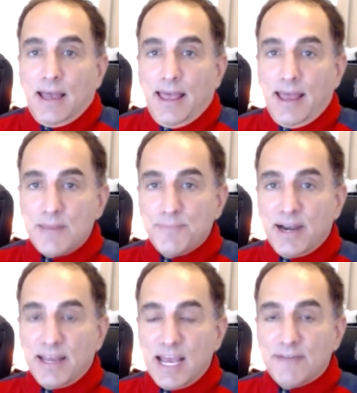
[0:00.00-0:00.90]

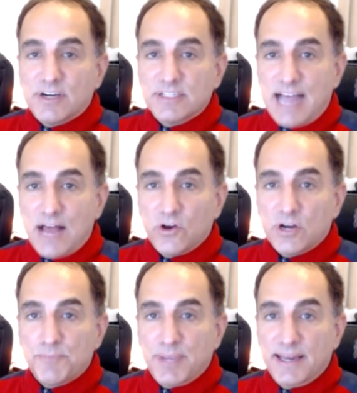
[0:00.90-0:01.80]
Anybody ever download
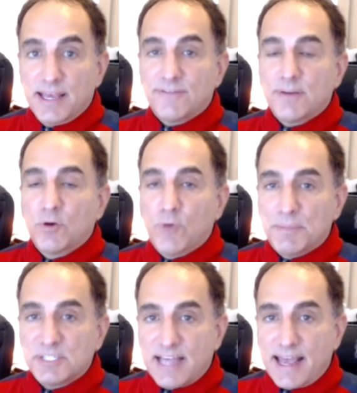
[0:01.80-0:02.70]
a PDF from a
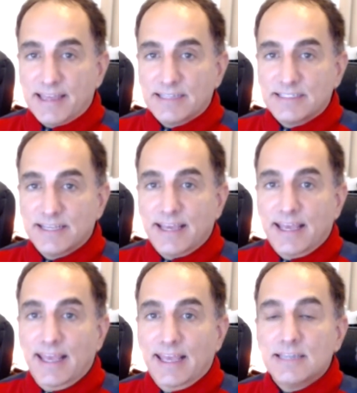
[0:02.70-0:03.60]
website
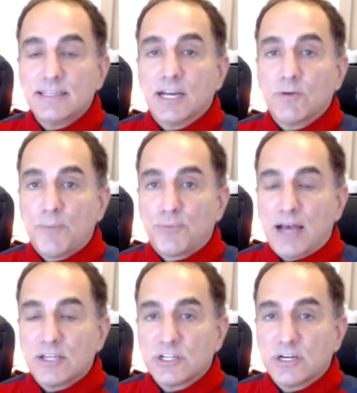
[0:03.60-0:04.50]
into your web
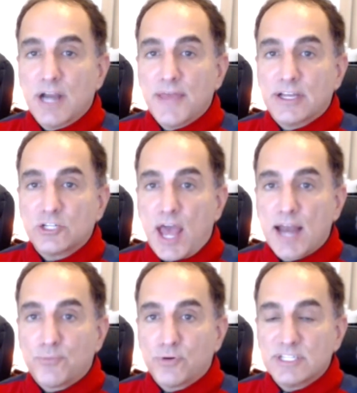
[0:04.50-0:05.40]
browser and then try
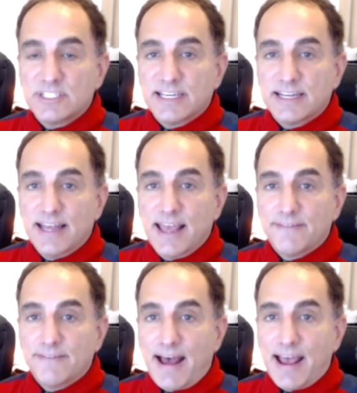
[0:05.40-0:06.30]
to print it
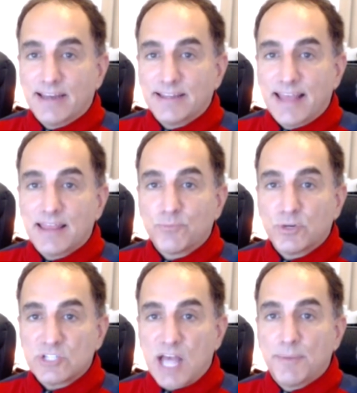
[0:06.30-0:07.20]
and find that the
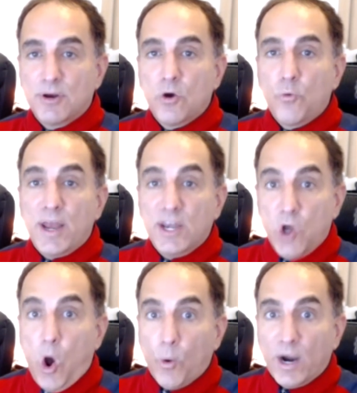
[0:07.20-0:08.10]
print job went
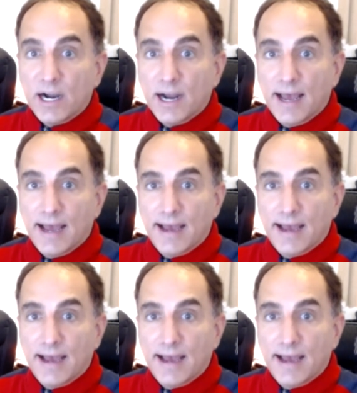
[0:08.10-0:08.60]
nowhere?